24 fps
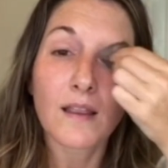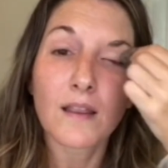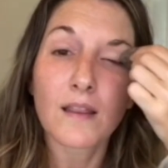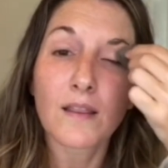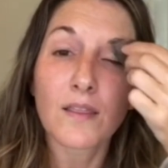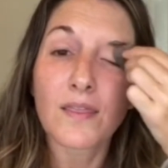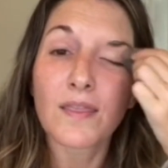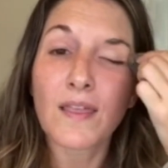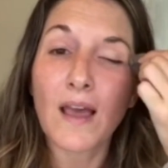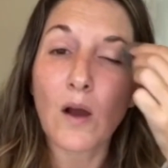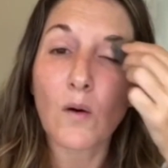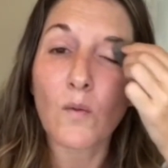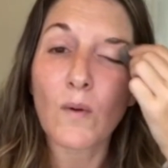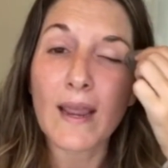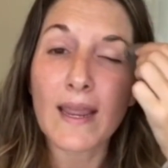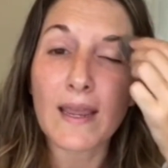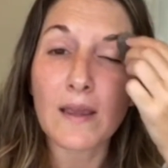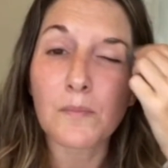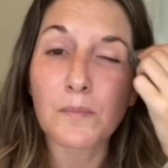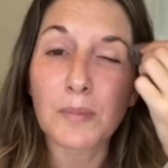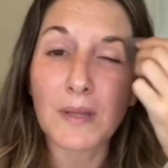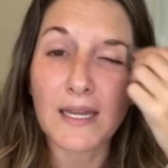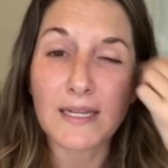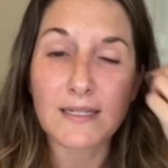that way
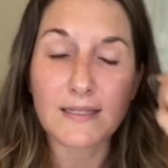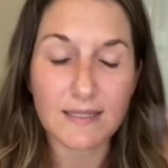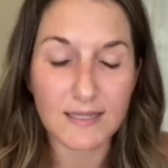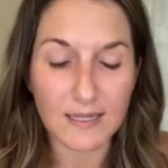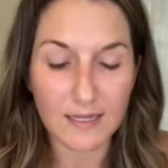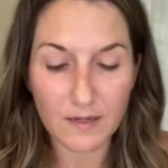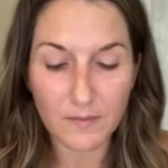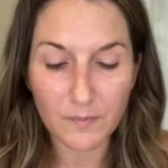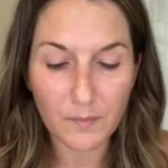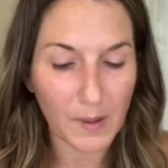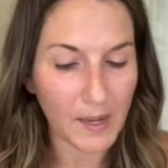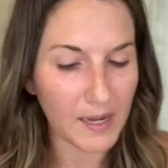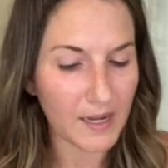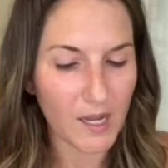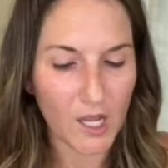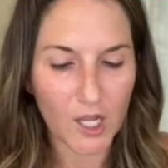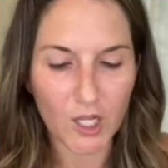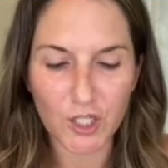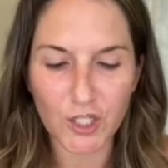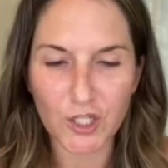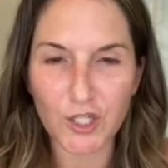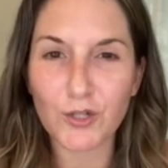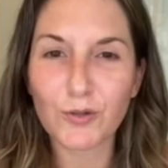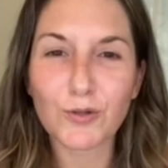it blends in, but
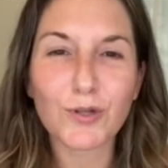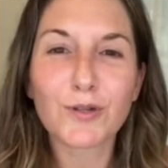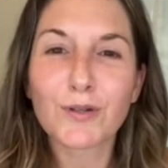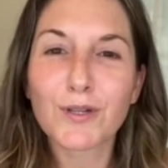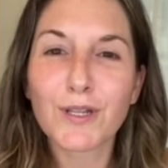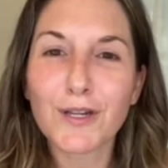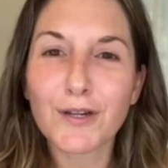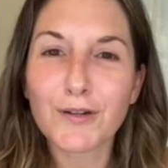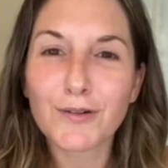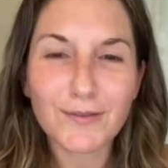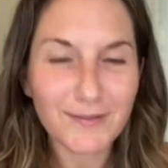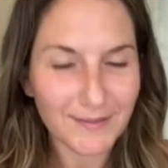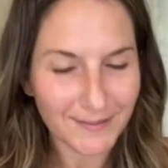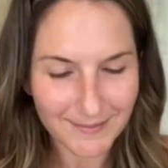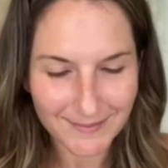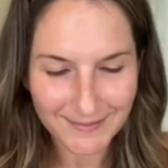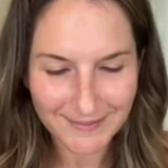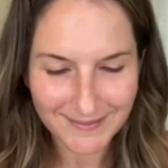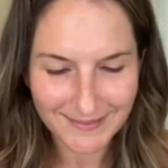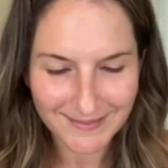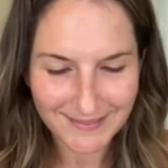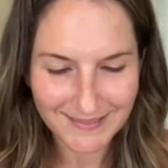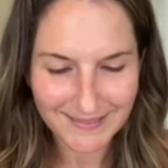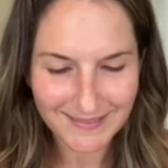you do you,
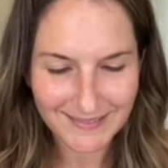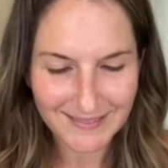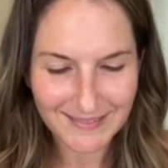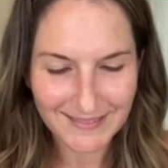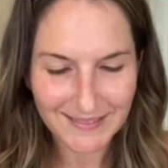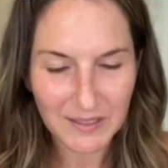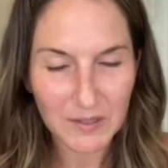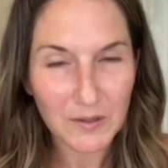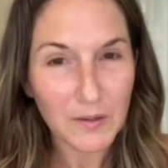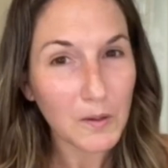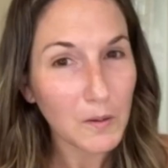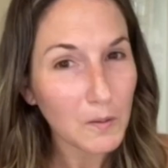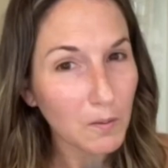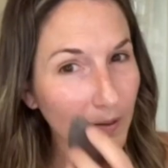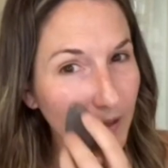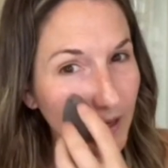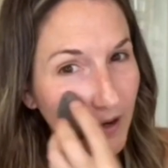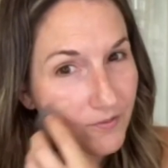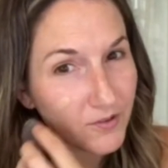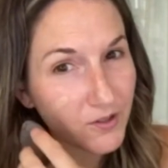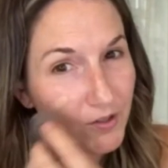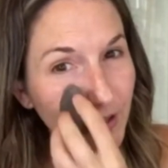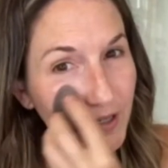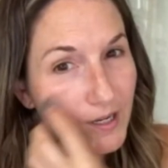
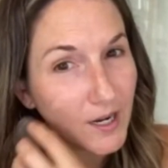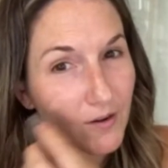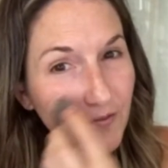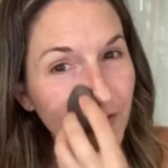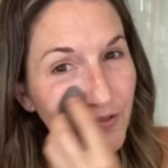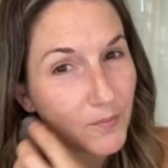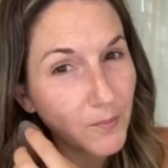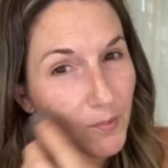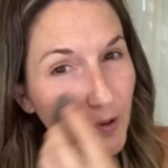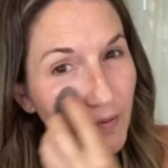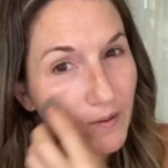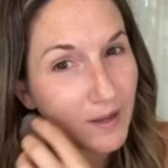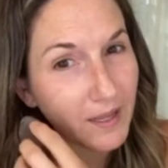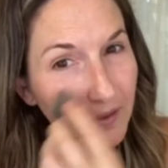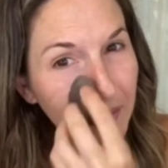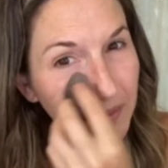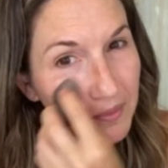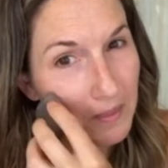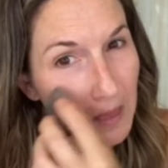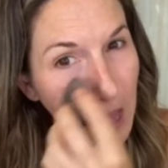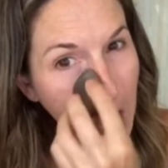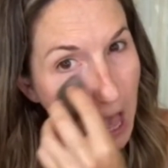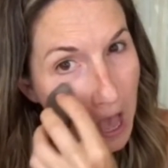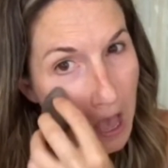whatever you're comfortable with.
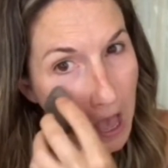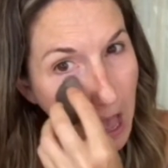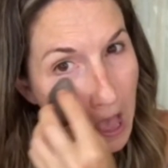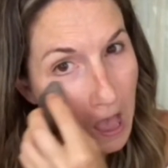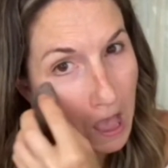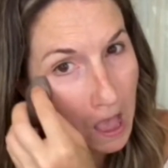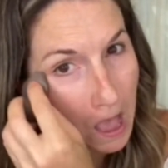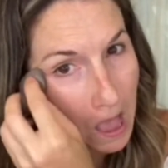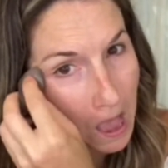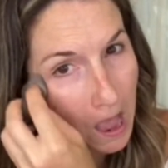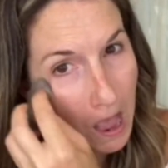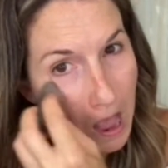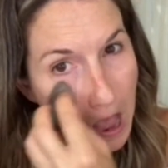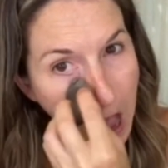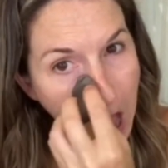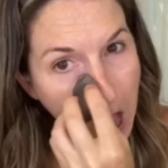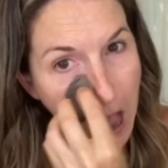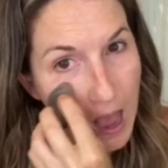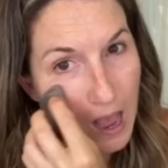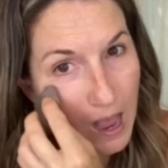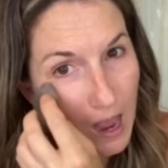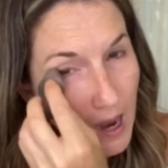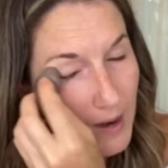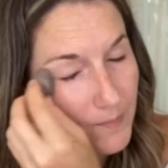
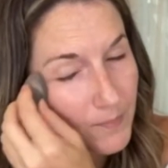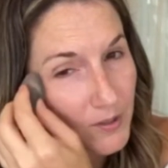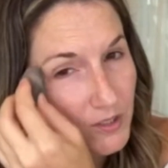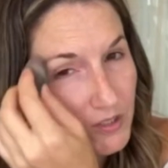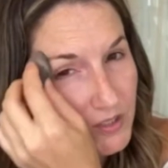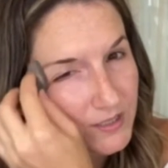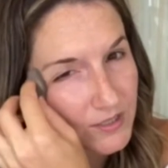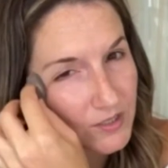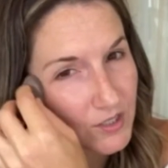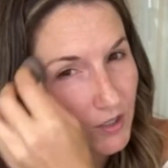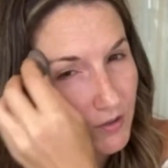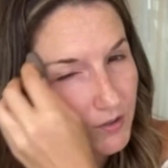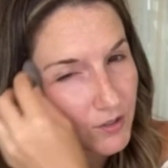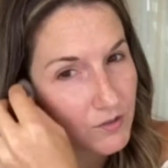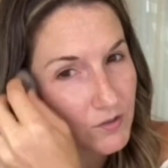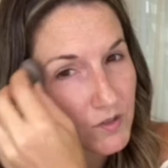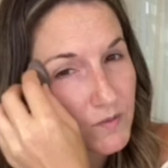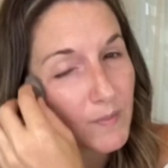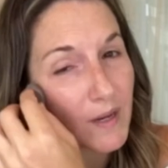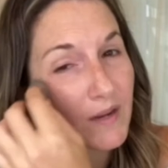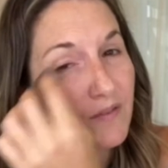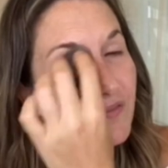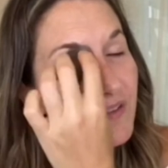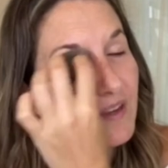I personally don't use
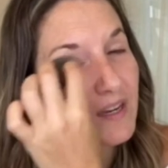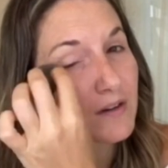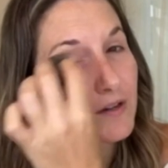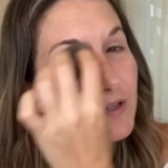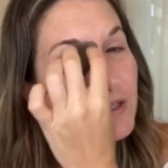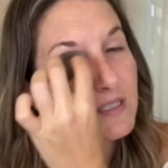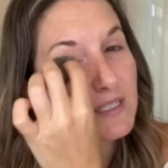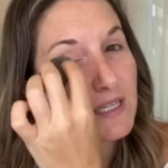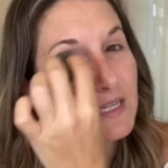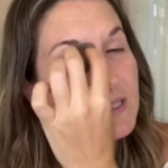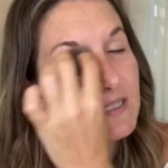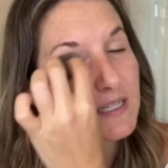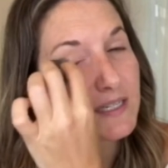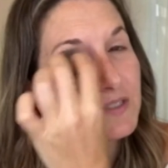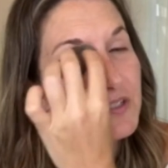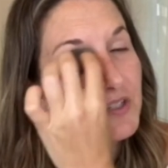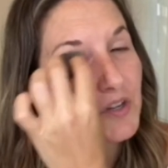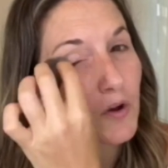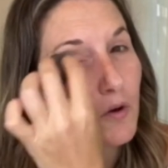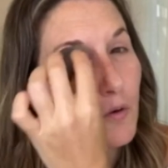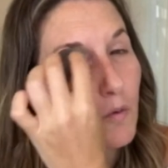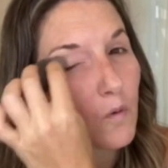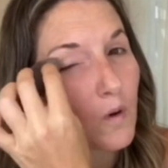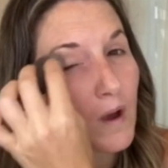my fingers because I
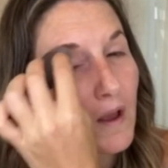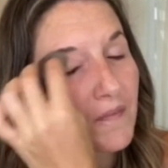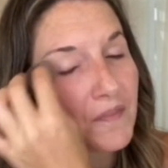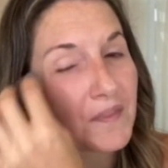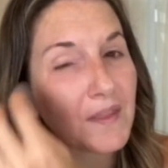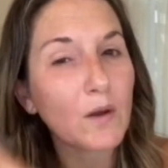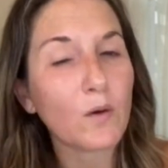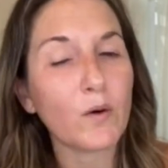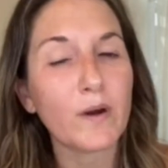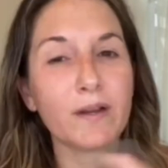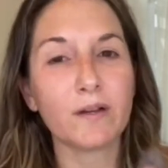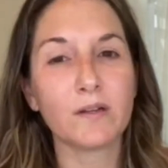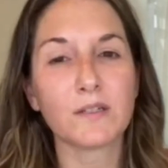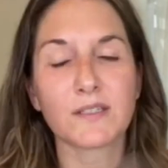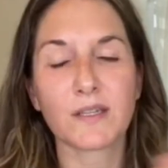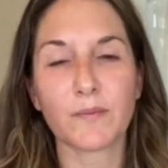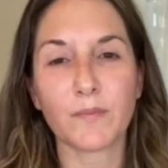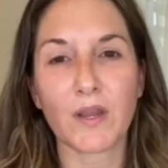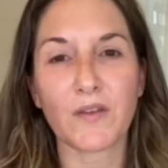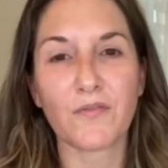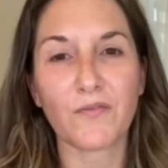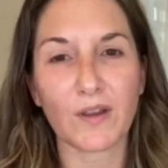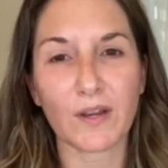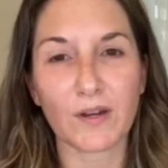don't want the oils on
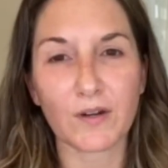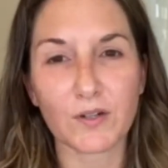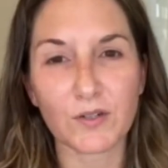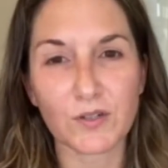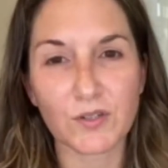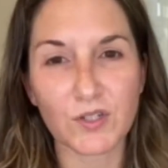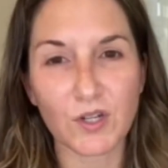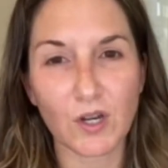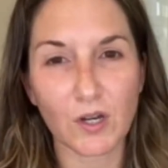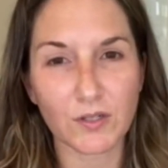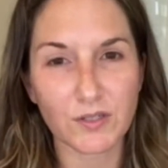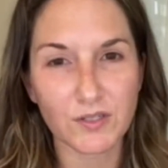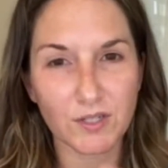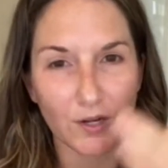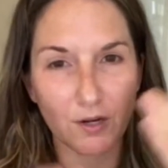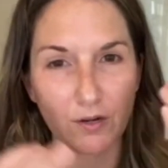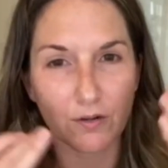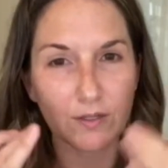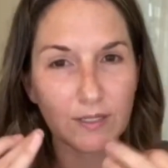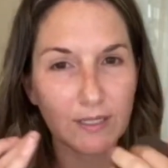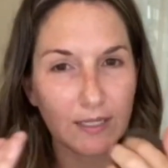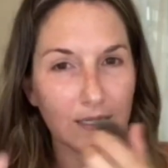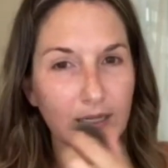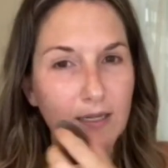my fingers to also
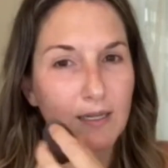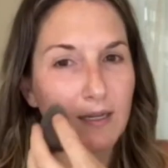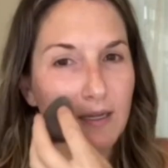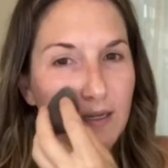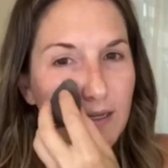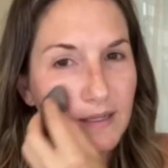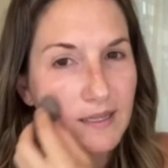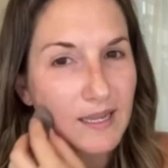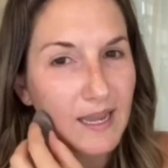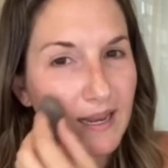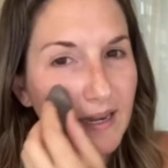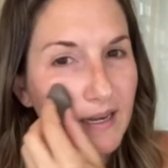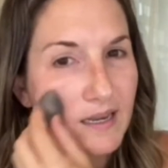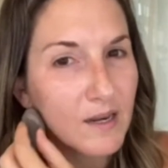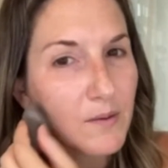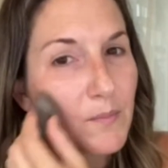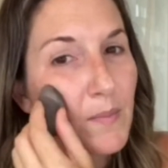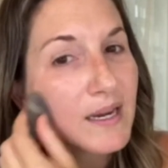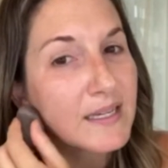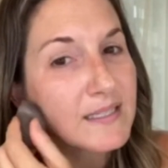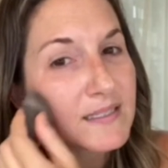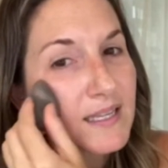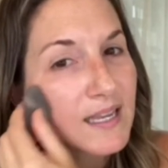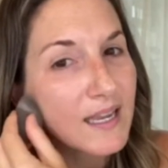get in
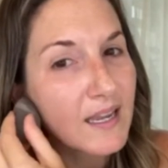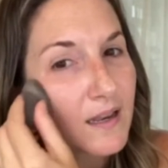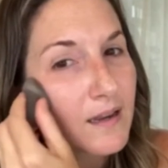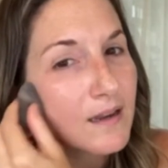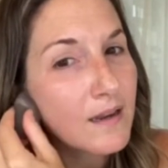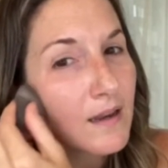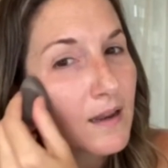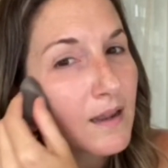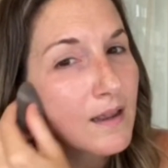my skin.